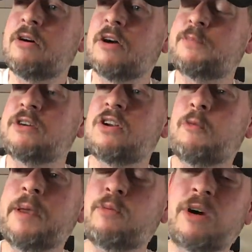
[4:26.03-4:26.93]
suppose a lot of
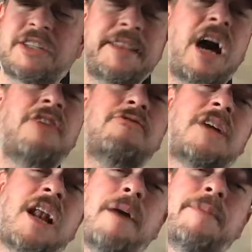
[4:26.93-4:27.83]
people might say the 100
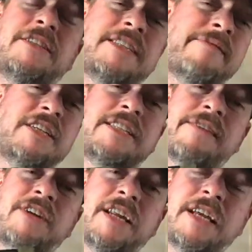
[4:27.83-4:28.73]
Club in
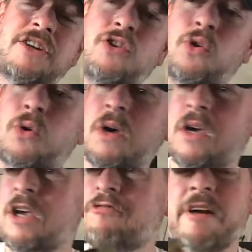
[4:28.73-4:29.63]
77 in England, or
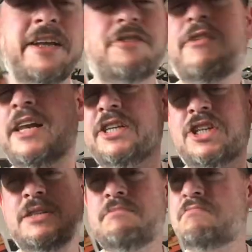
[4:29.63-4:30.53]
Greenwich Village
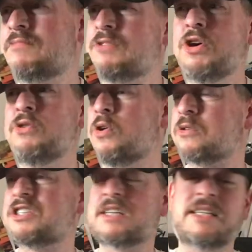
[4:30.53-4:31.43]
in New York
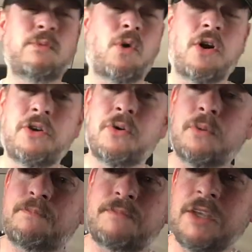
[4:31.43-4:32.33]
61,
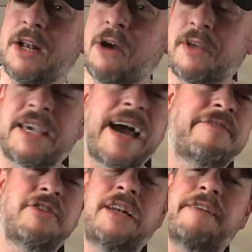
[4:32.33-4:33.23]
or the
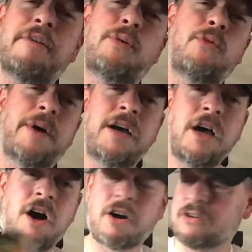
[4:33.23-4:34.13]
Cavern Liverpool, but
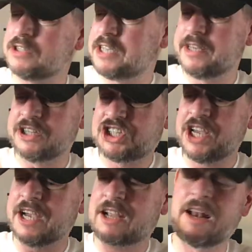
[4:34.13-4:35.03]
I've got to say the
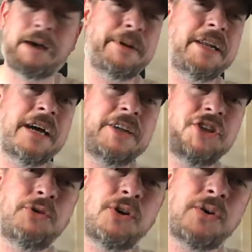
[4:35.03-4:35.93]
Cheetah Club in
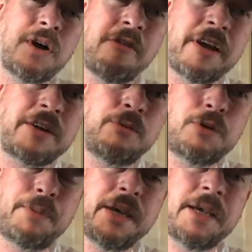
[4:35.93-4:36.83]
New York, I reckon,
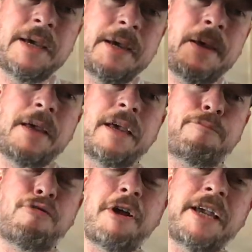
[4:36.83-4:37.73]
would be
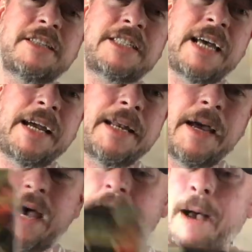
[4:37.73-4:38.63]
pretty insane.
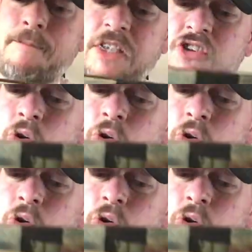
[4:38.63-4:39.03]
It's got